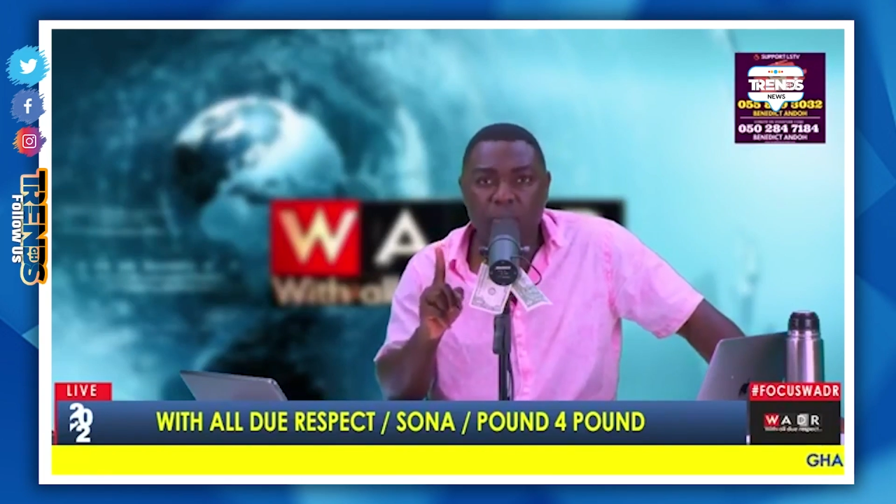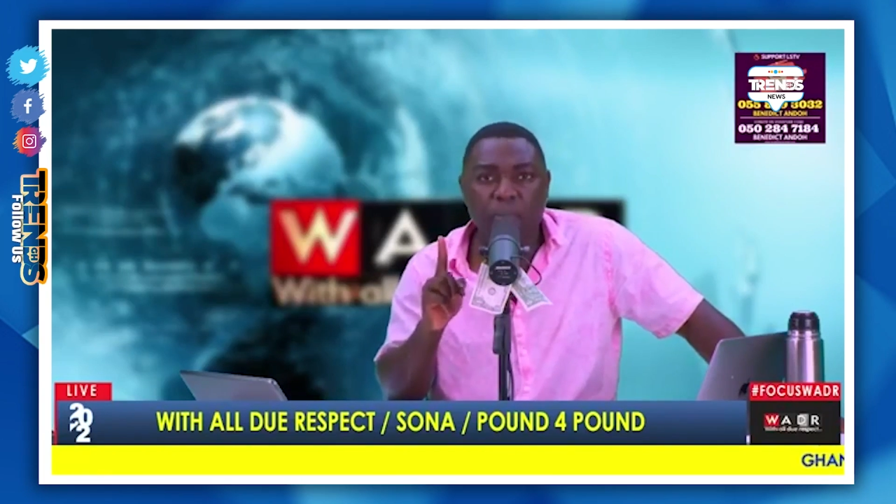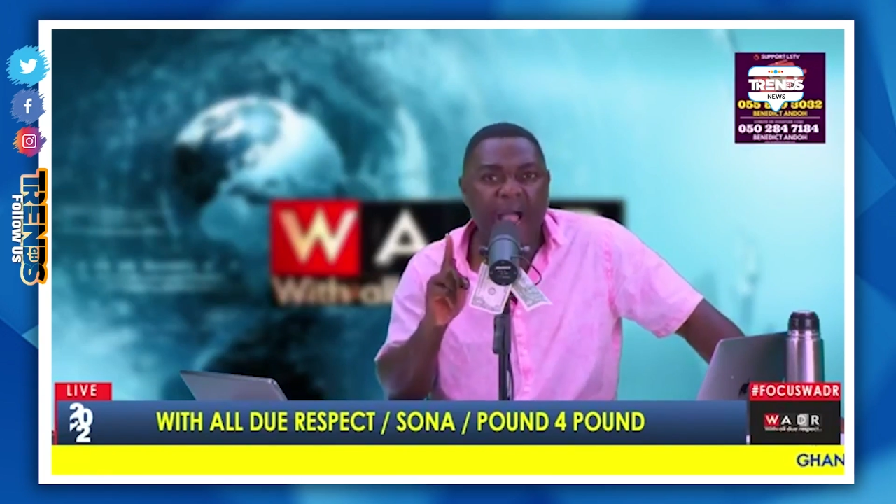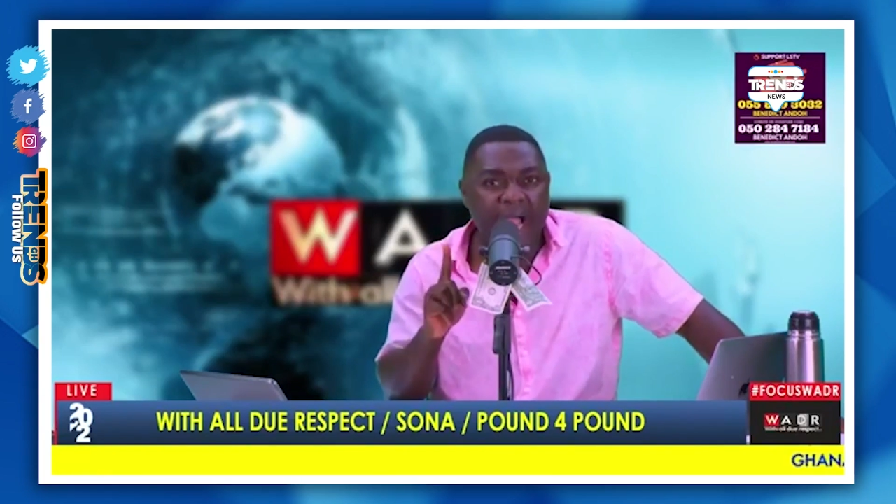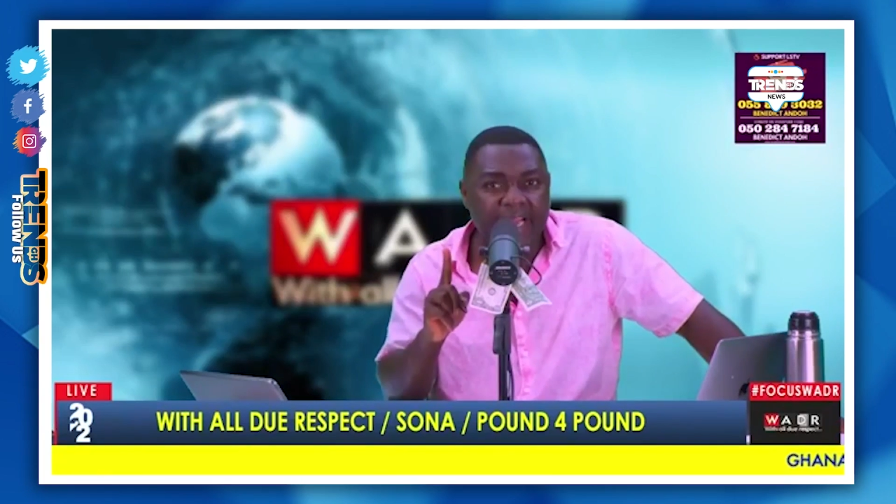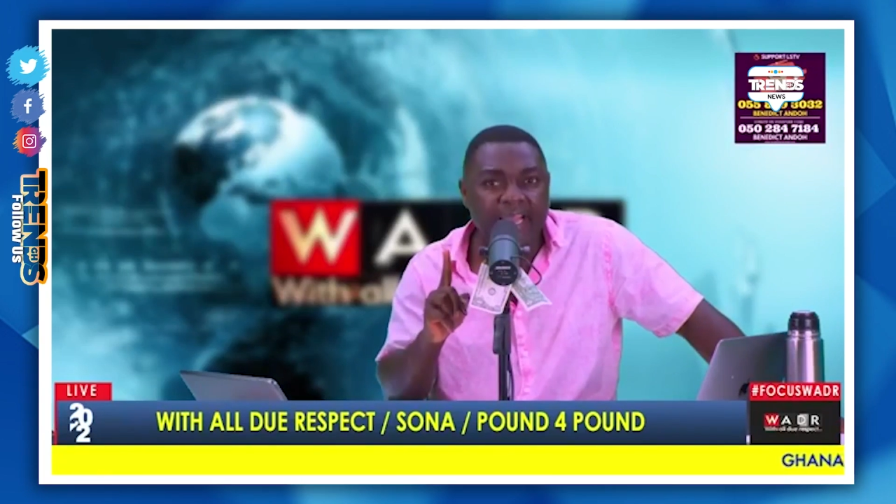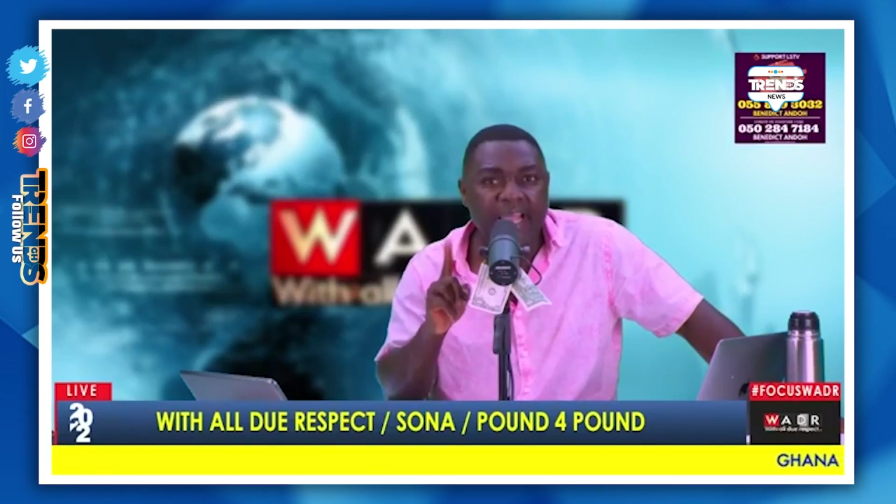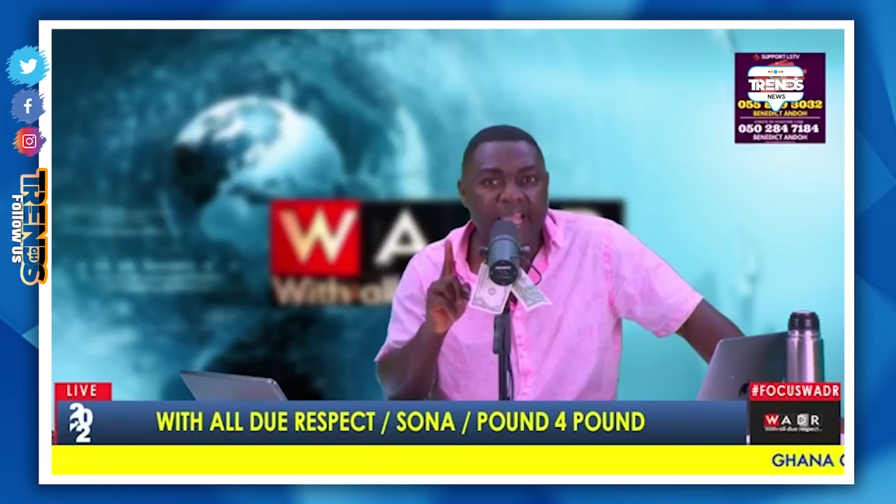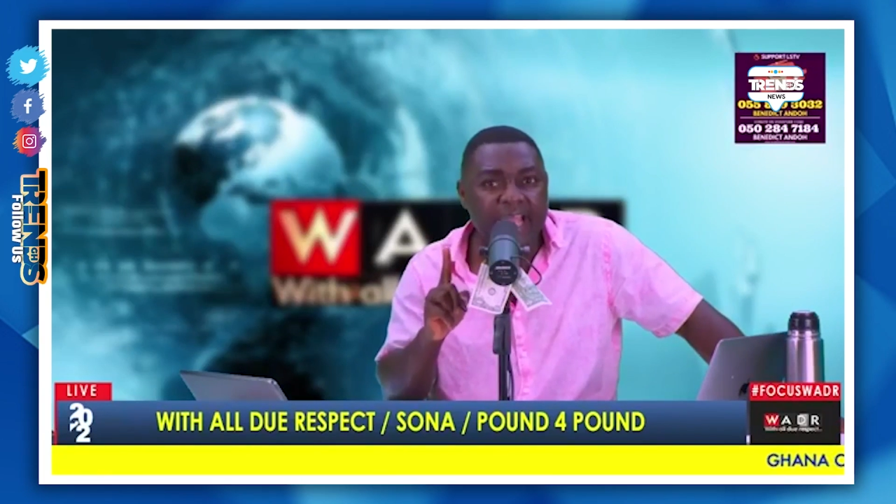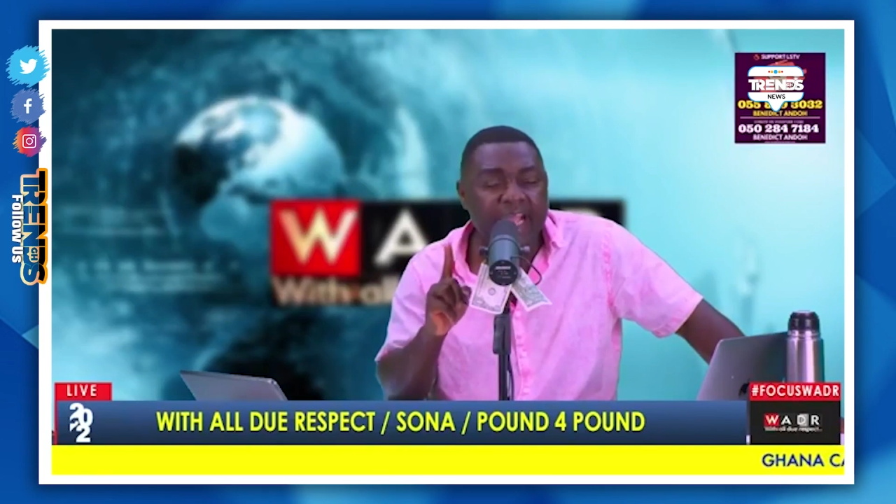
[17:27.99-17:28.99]
behind the
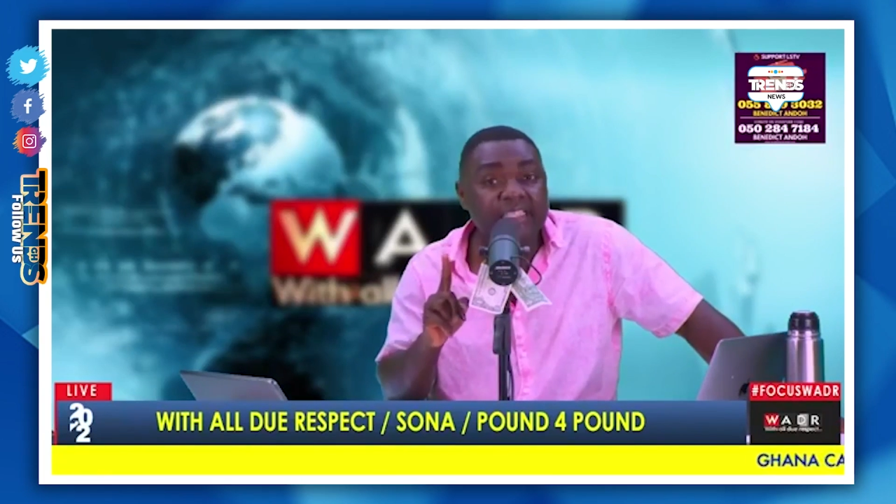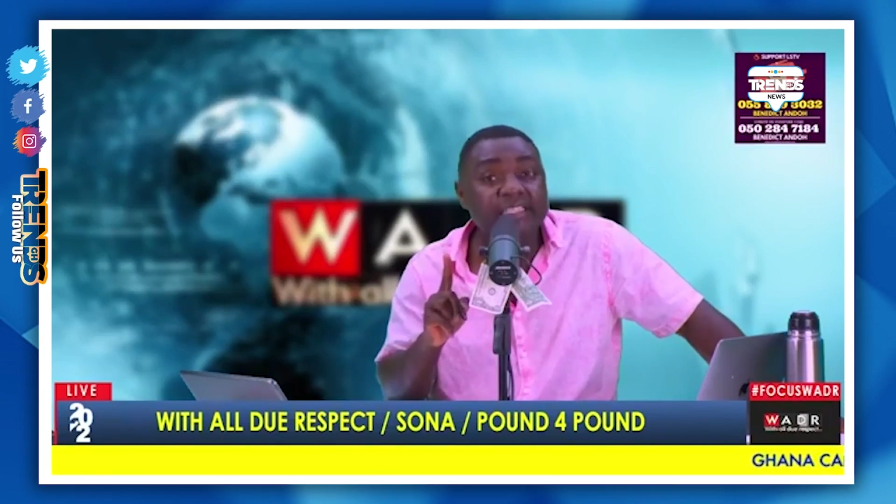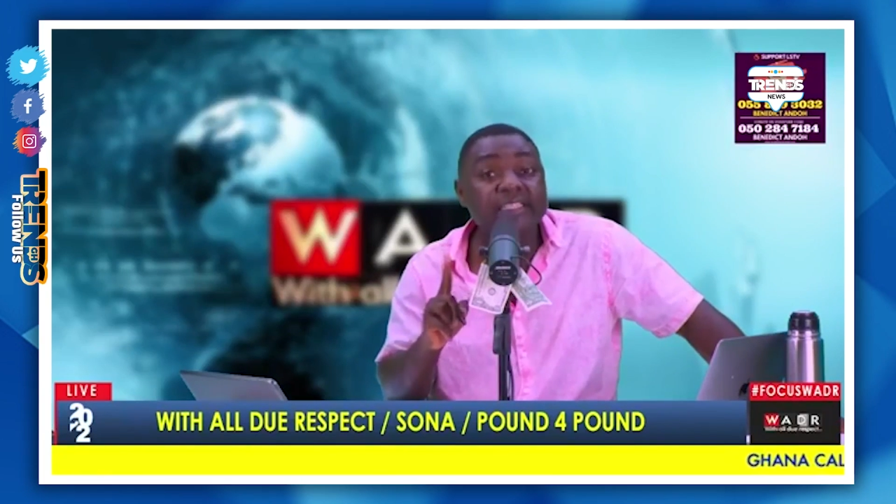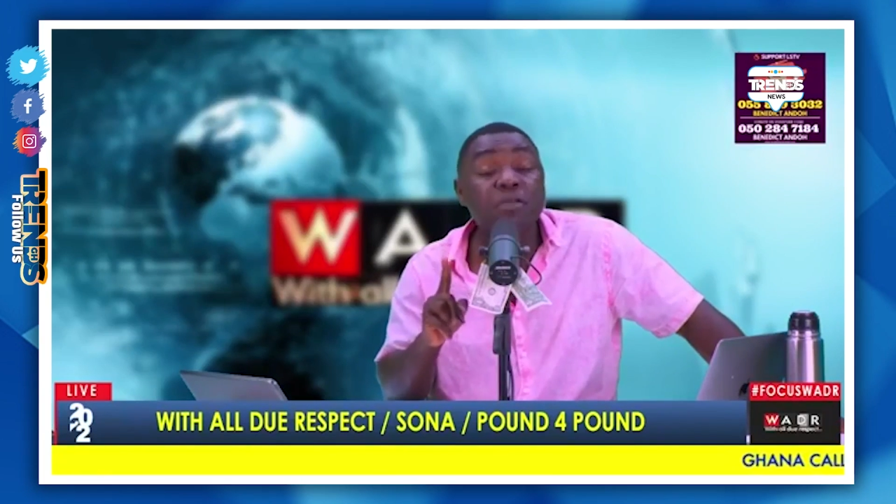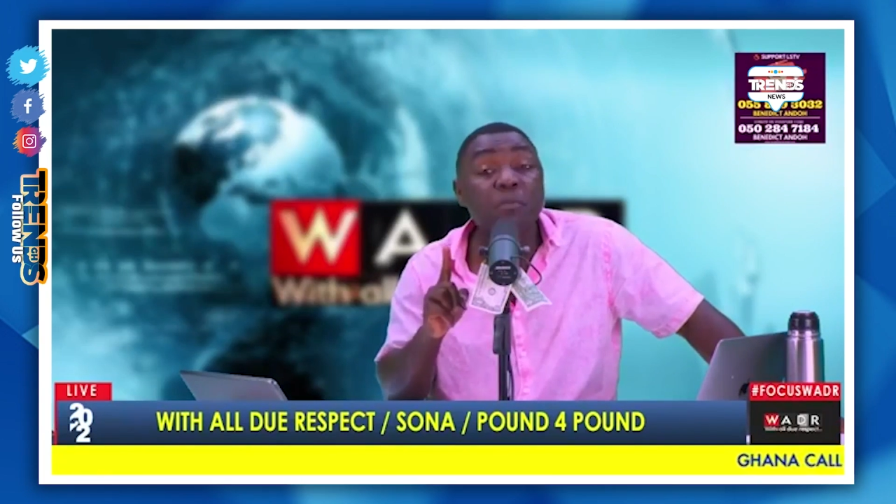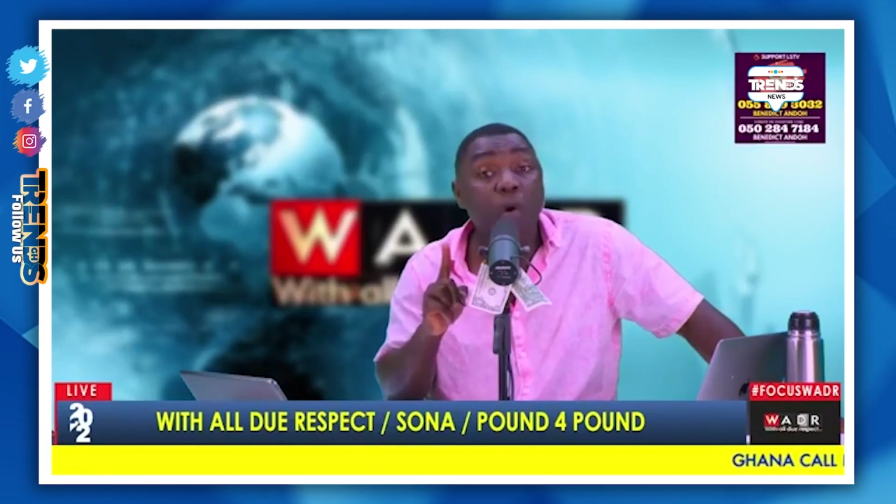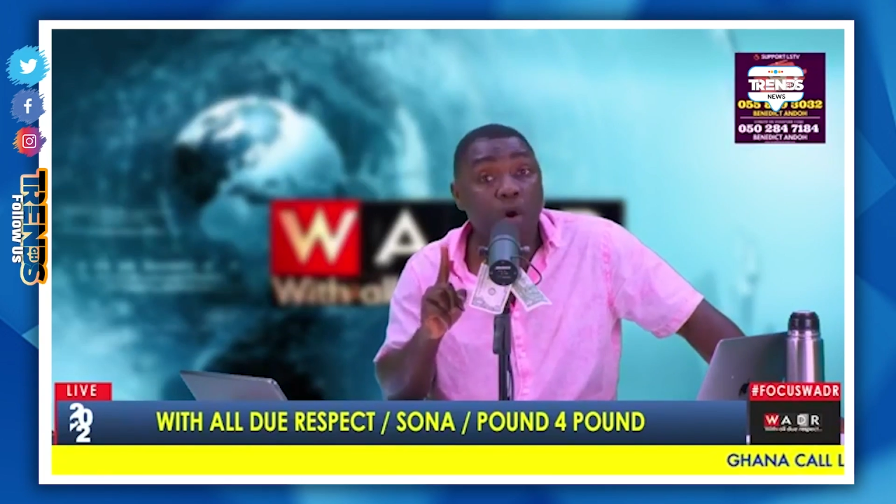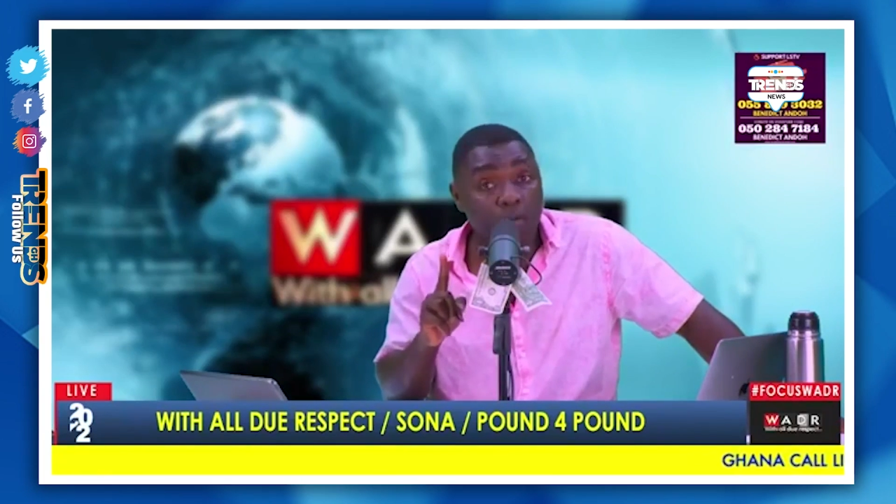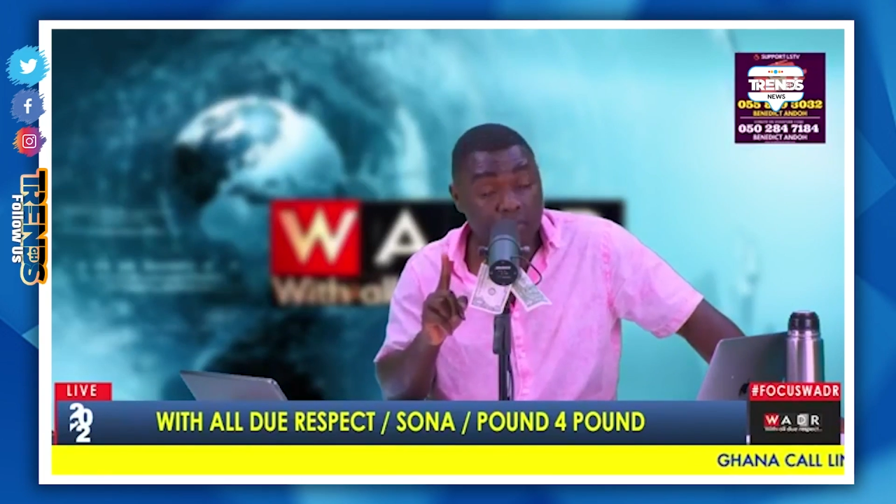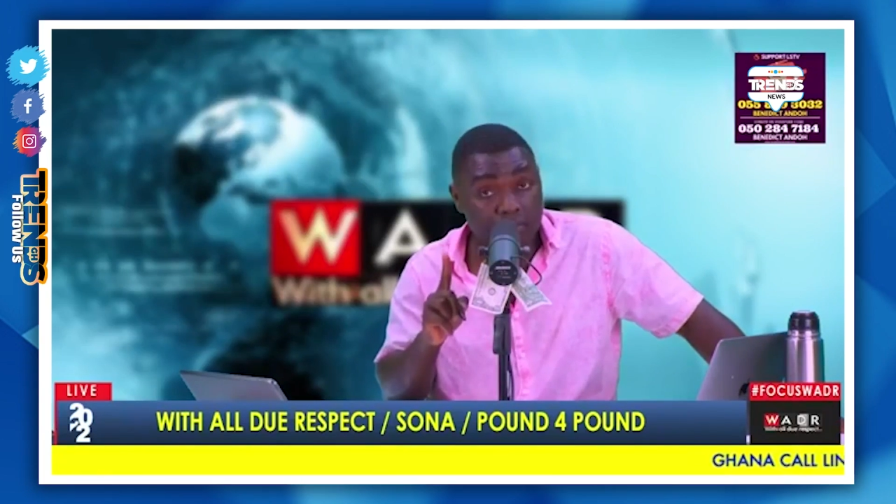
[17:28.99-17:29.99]
ANC
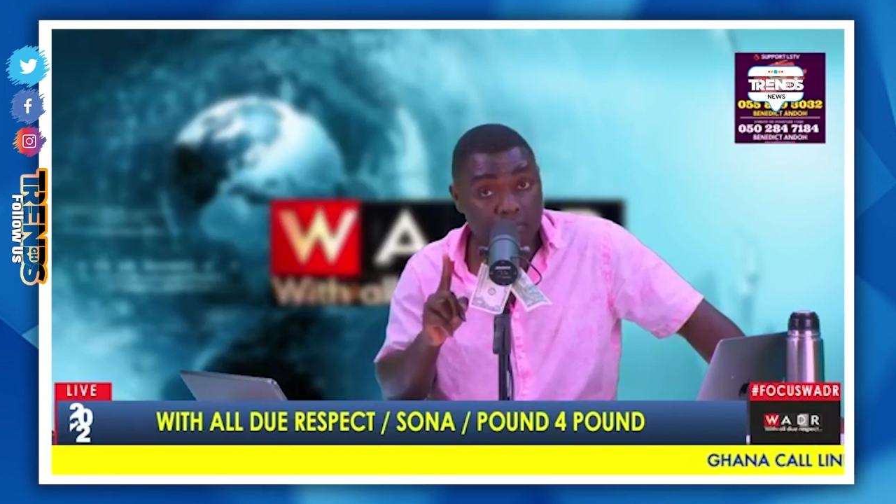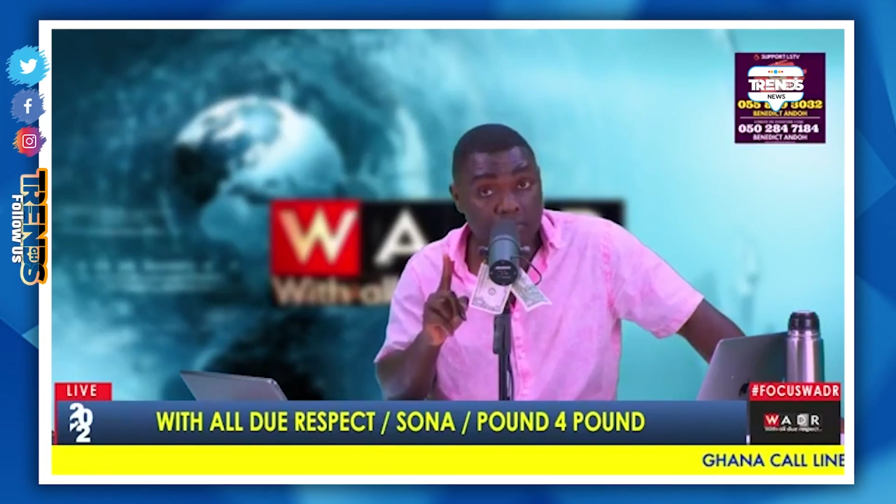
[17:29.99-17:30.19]
Mall.